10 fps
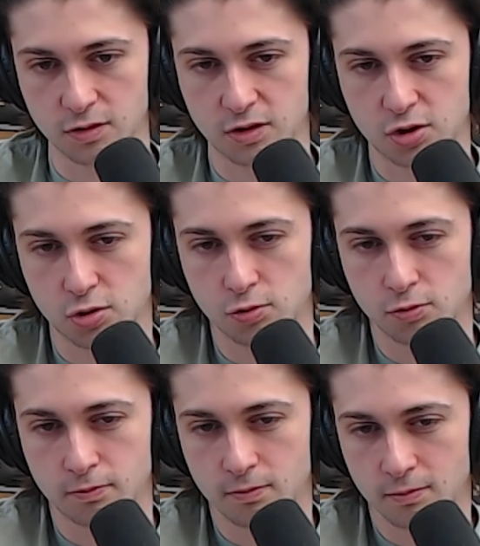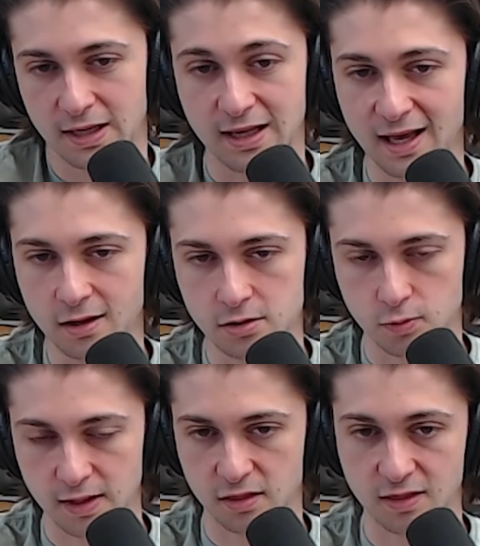to engage
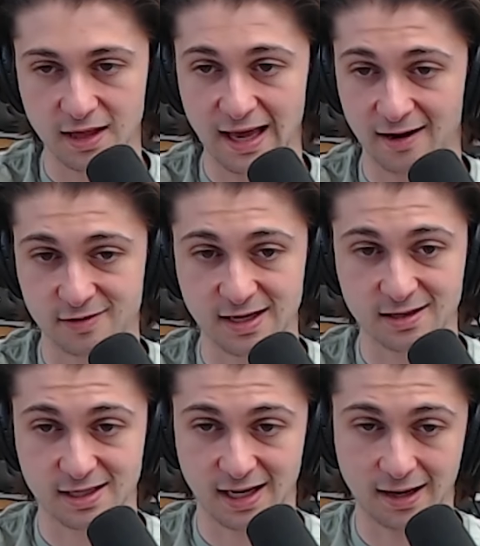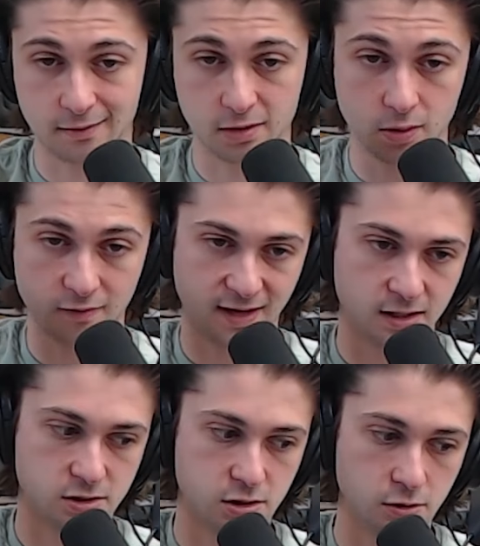with the NFT at the time, you would have
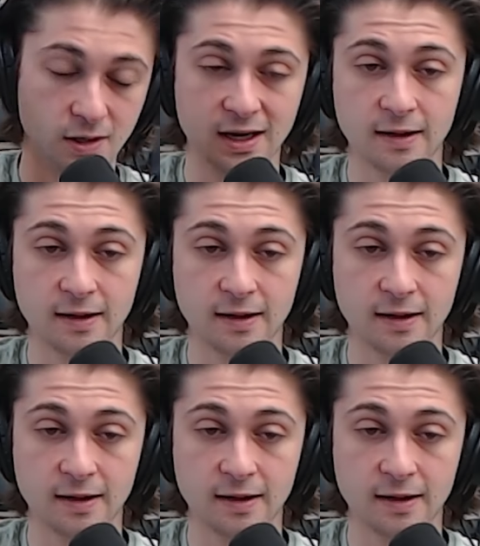had to,